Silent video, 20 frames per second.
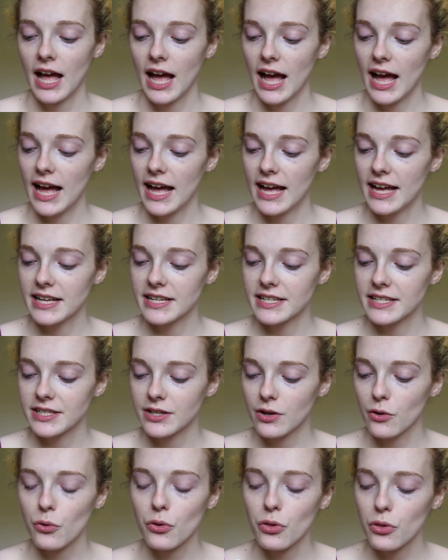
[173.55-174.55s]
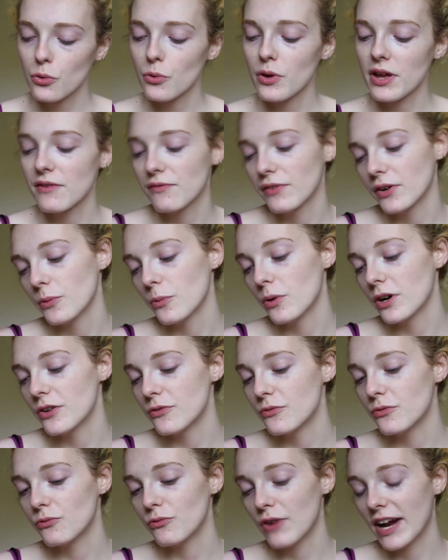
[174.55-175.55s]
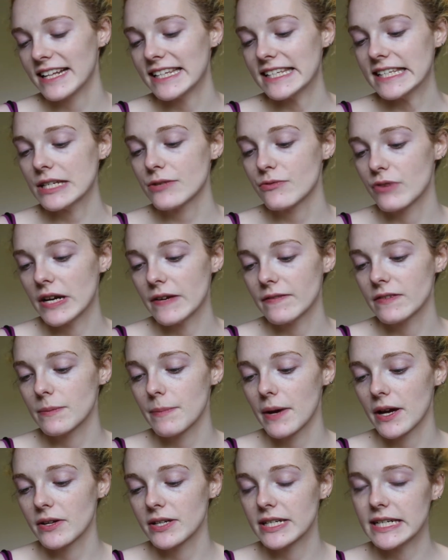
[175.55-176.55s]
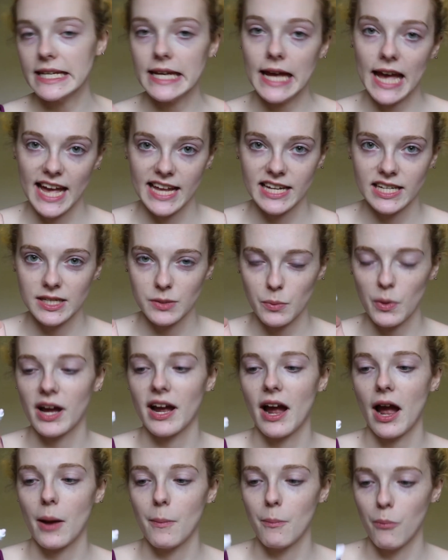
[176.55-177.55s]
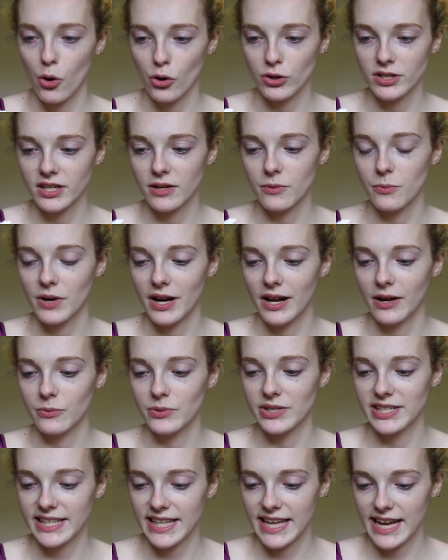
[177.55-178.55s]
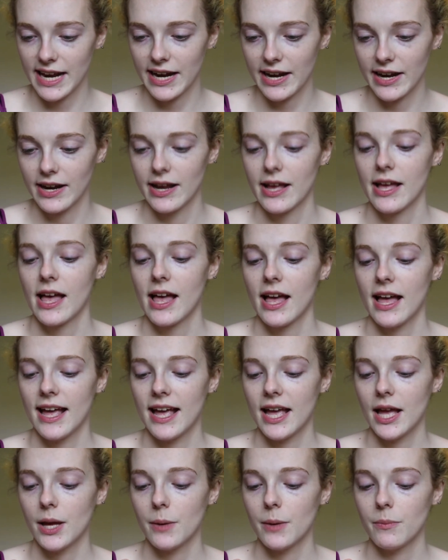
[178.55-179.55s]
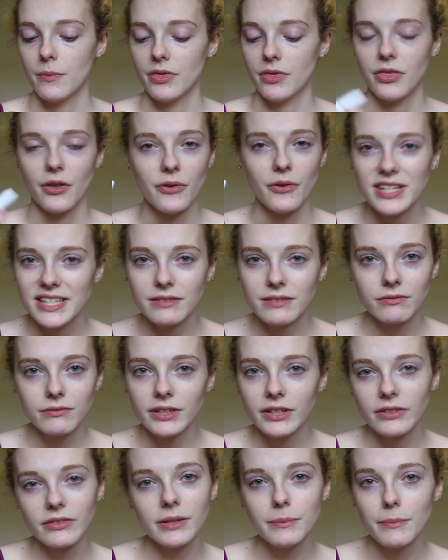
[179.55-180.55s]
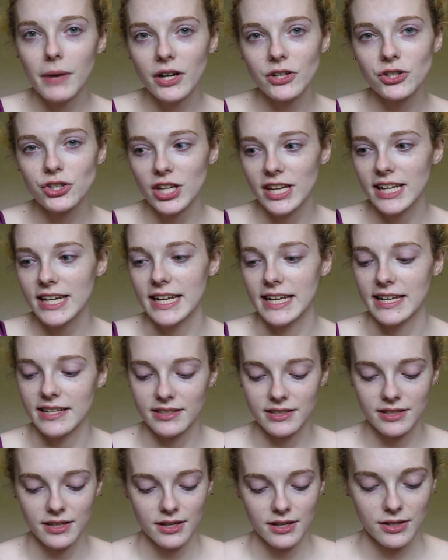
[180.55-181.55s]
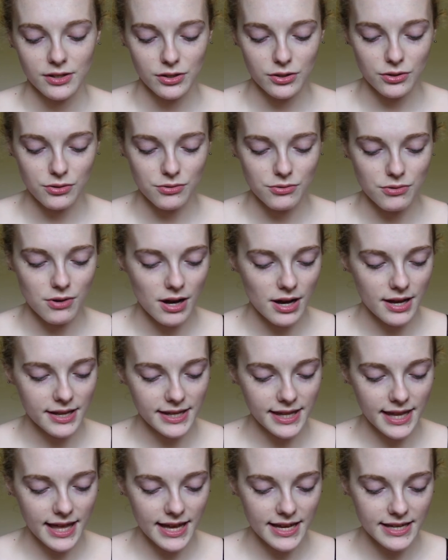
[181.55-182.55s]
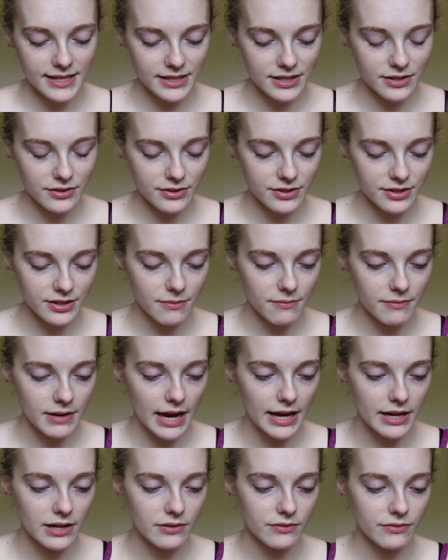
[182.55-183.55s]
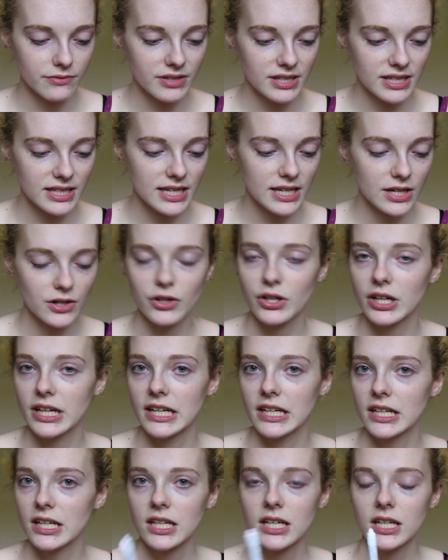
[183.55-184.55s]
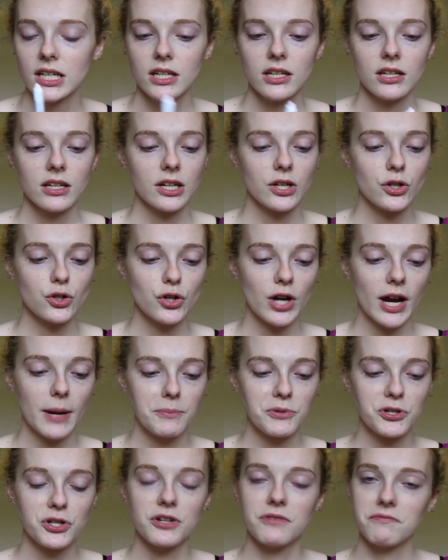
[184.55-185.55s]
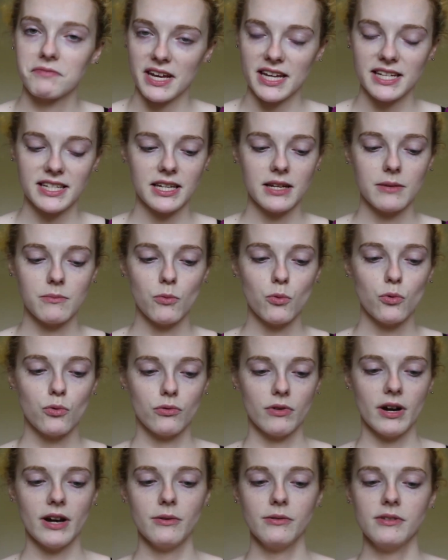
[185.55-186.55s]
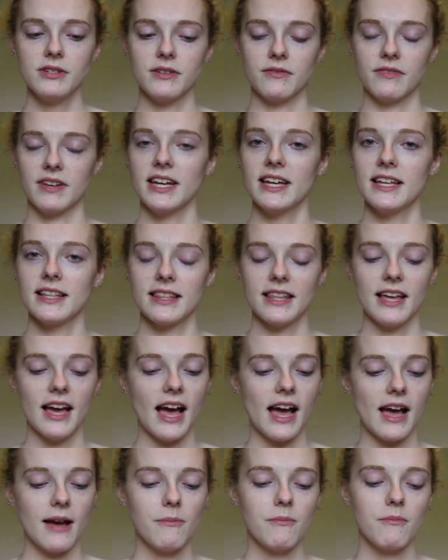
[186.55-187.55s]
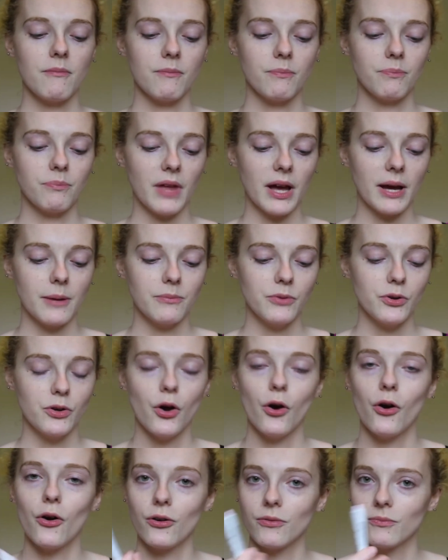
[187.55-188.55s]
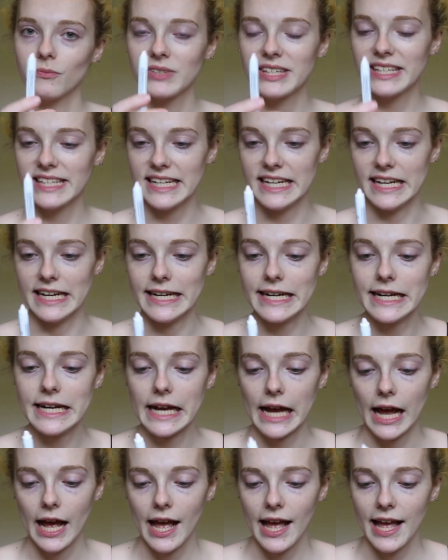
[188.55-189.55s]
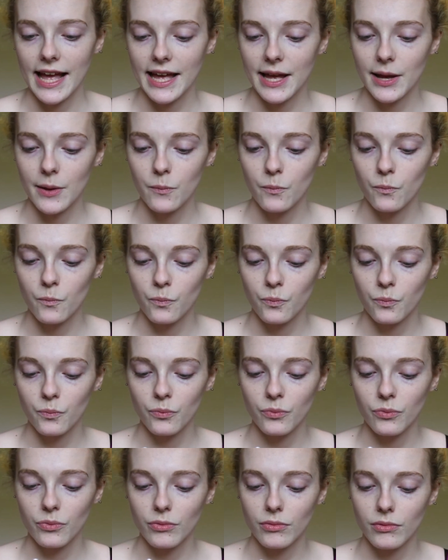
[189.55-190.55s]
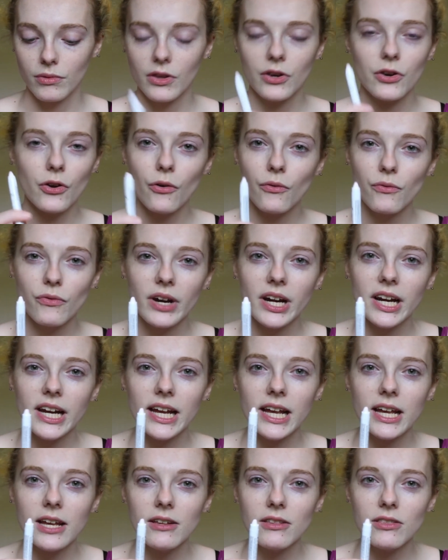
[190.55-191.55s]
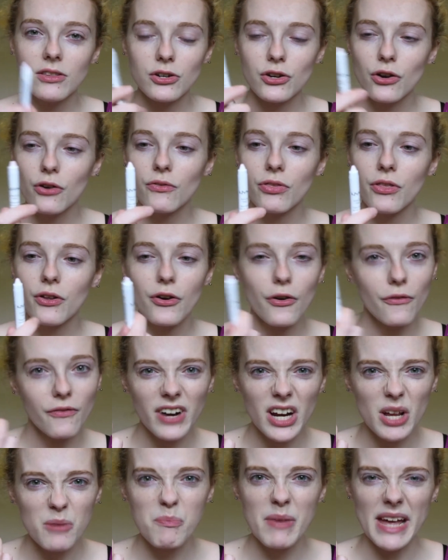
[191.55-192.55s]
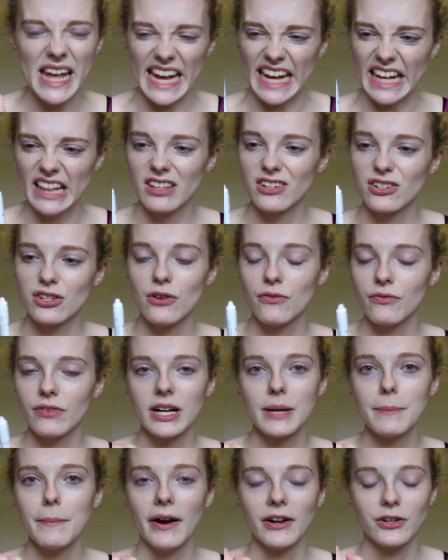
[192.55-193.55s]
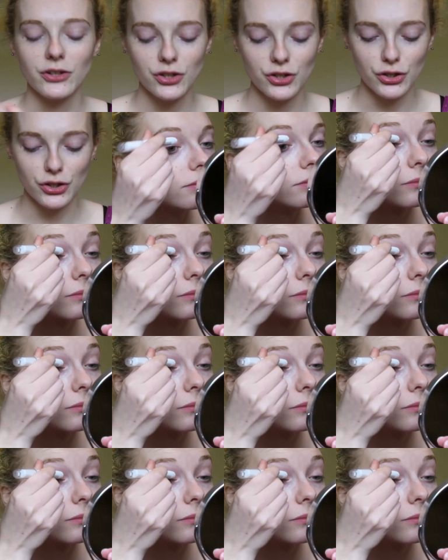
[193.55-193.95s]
And although everyone rants and raves about it, hence why I bought it when I was there, there isn't very much in it. So unless there's some kind of secret contraption of getting more out of it that I'm not seeing, they're not very big. There's not very much.